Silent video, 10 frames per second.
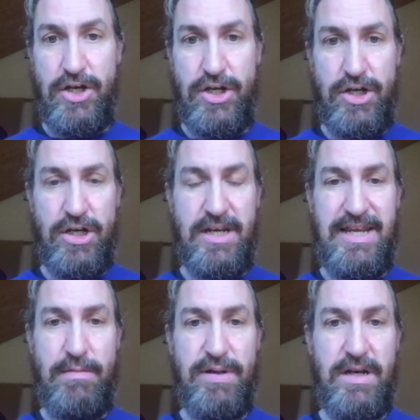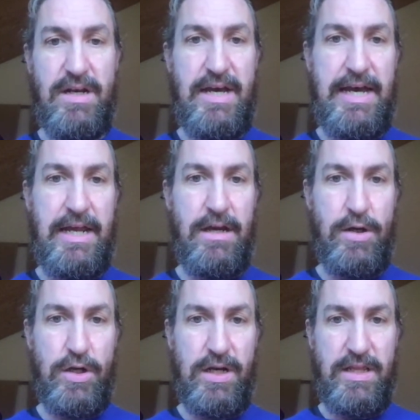to keep an eye
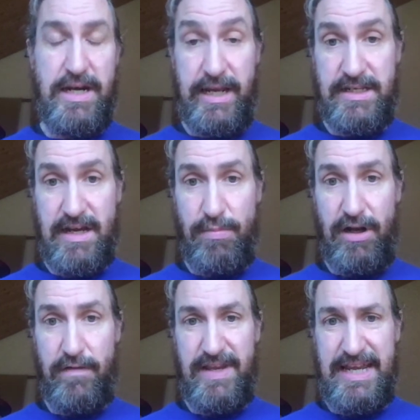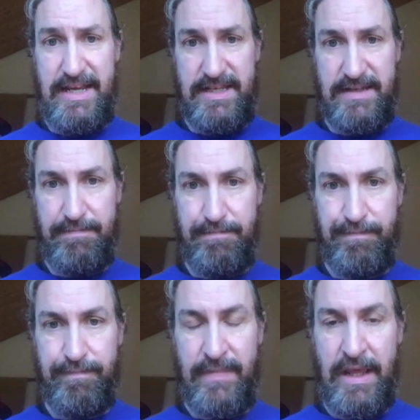on in the next couple of years.
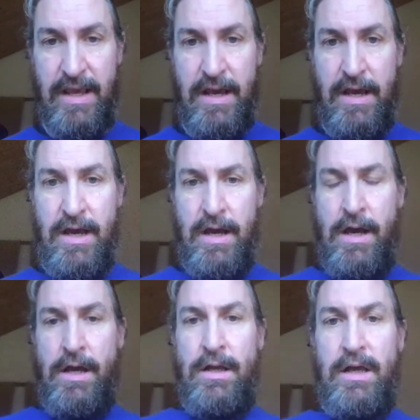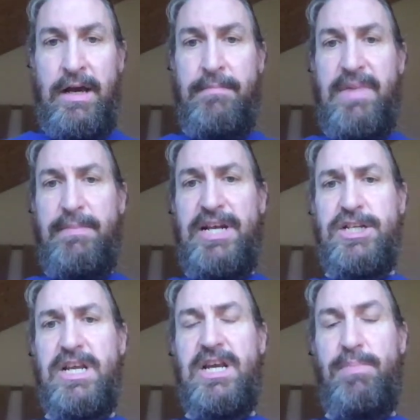I
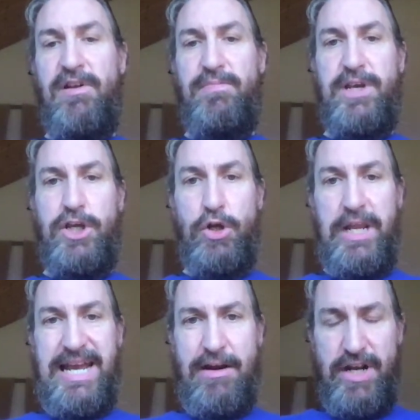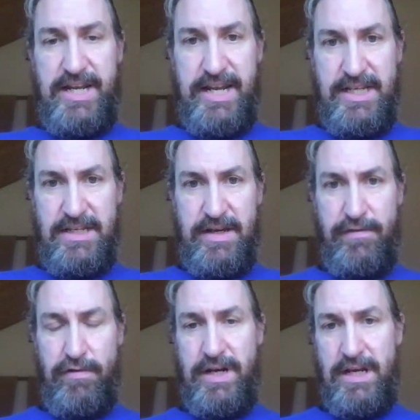mentioned a couple of peculiarities. I've
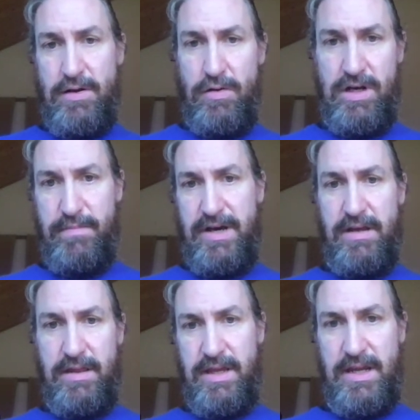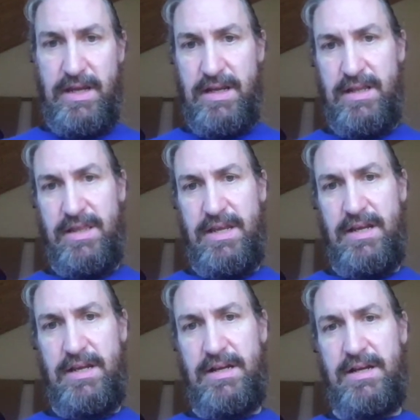already talked about the
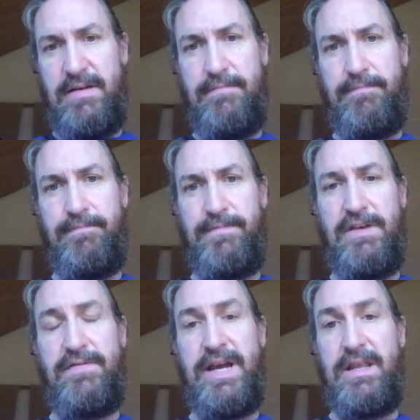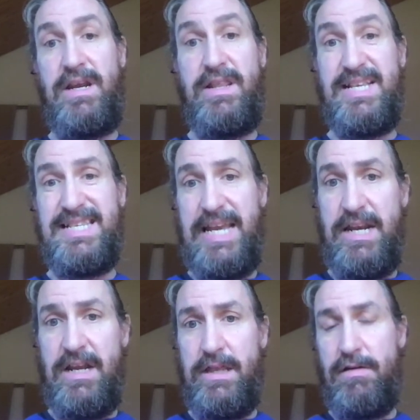fact that in the
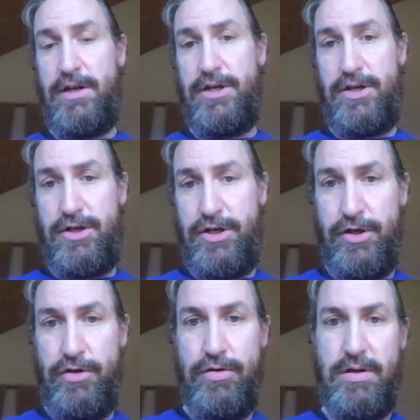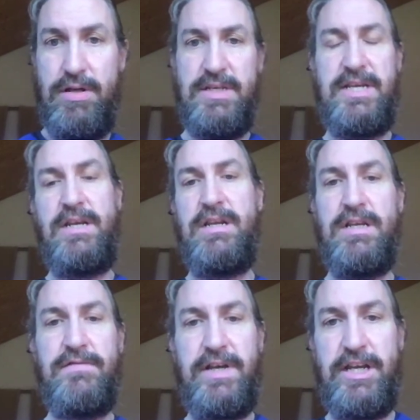Senate there are 2
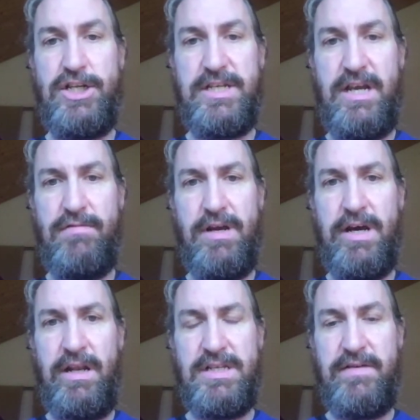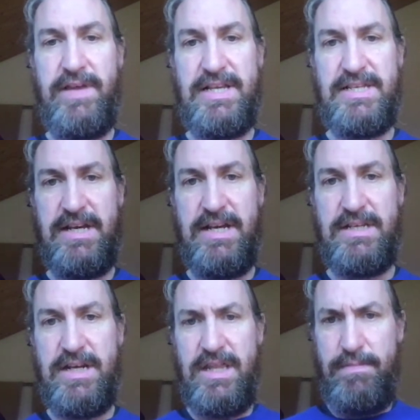senators for each state, regardless of their size. Another